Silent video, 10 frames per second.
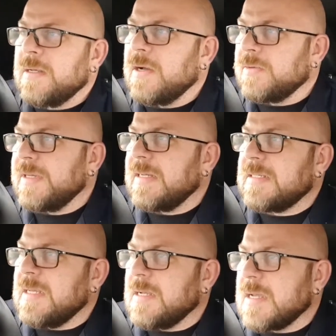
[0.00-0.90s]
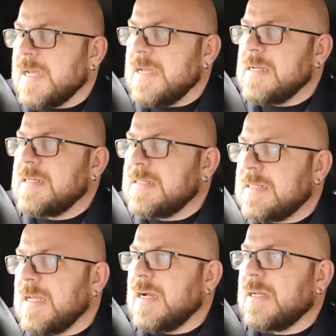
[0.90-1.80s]
Now, the next thing
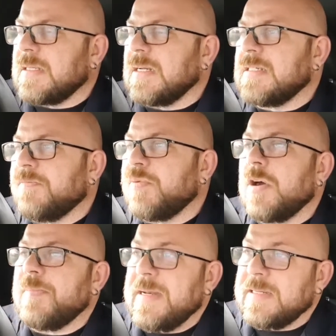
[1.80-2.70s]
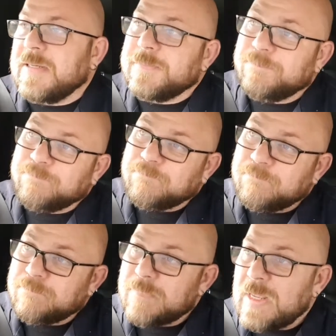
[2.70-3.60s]
is the likes of broadband.
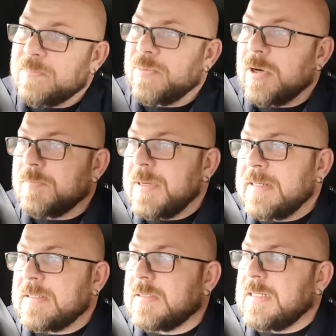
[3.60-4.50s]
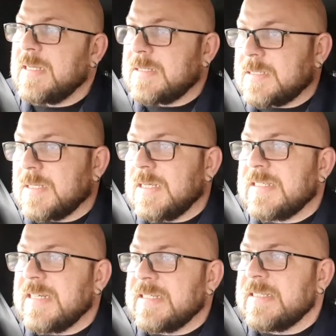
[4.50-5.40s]
Broadband, yes,
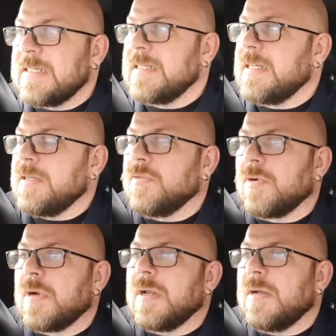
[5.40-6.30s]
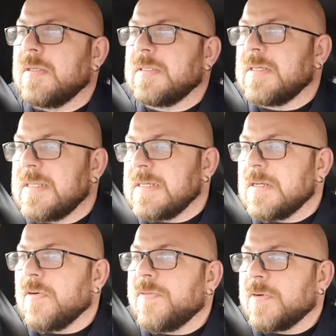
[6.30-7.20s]
it's a necessity in rural Ireland, I think,
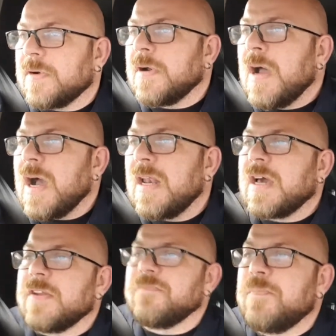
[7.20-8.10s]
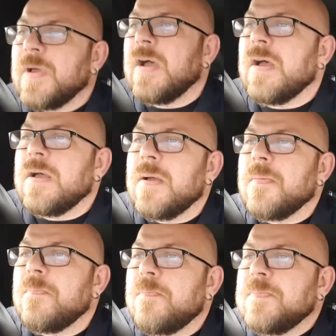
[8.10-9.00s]
now for a lot of
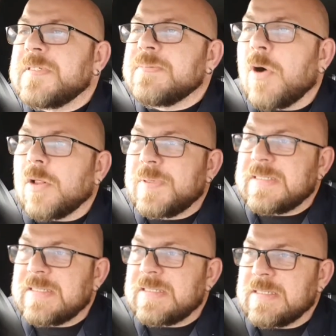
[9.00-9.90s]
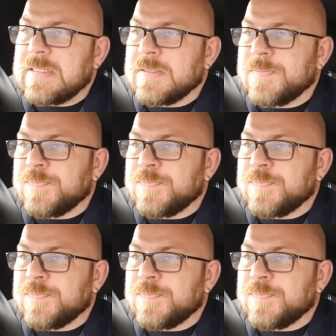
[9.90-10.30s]
small businesses.